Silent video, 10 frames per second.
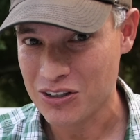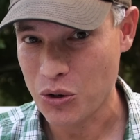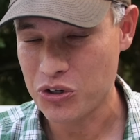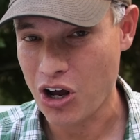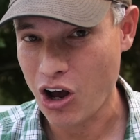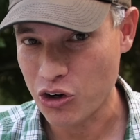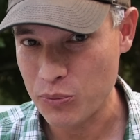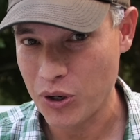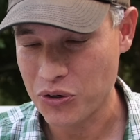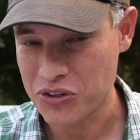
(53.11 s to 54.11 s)
go into
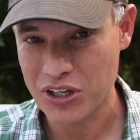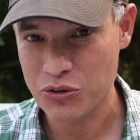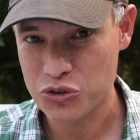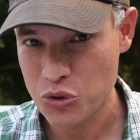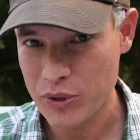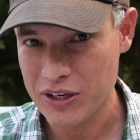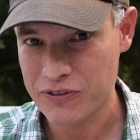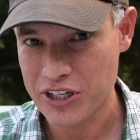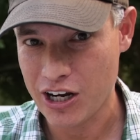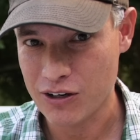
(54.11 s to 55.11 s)
auto mode because I know too many
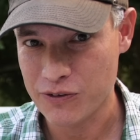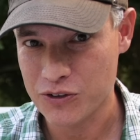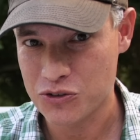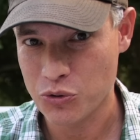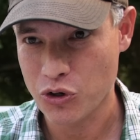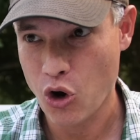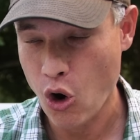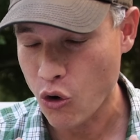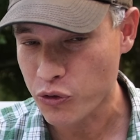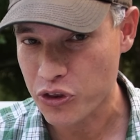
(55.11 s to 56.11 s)
photographers who are
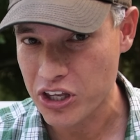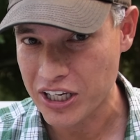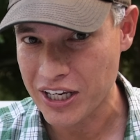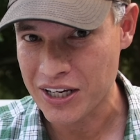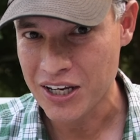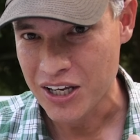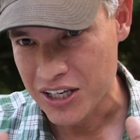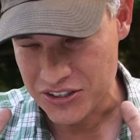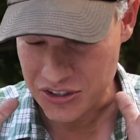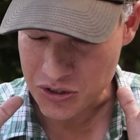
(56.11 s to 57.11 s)
overthinking,
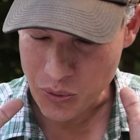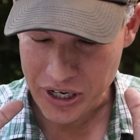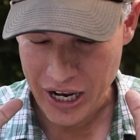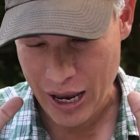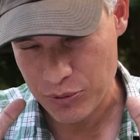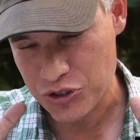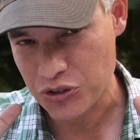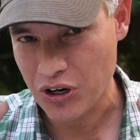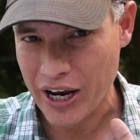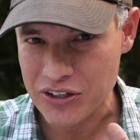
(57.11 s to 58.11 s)
is this the right
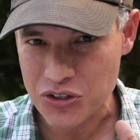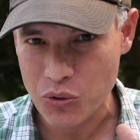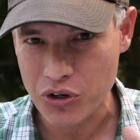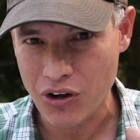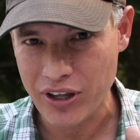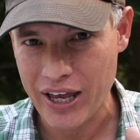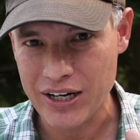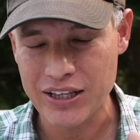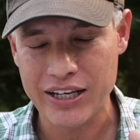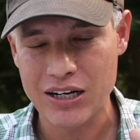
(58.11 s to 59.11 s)
aperture, ISO and all that,
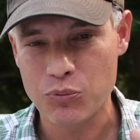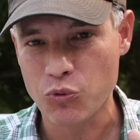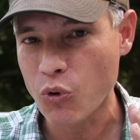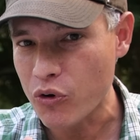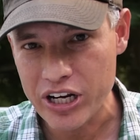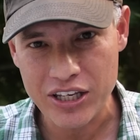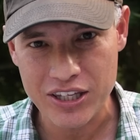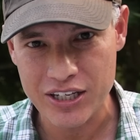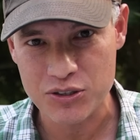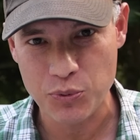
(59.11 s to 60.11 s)
and they end up ruining
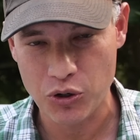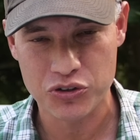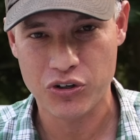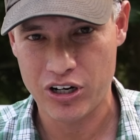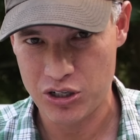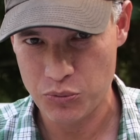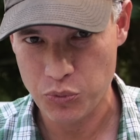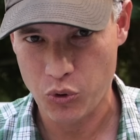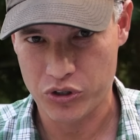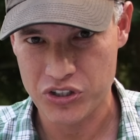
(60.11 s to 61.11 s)
the exposure on an
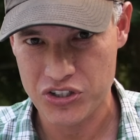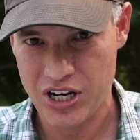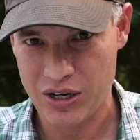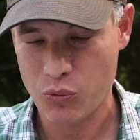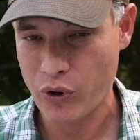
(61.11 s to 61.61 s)
important shot.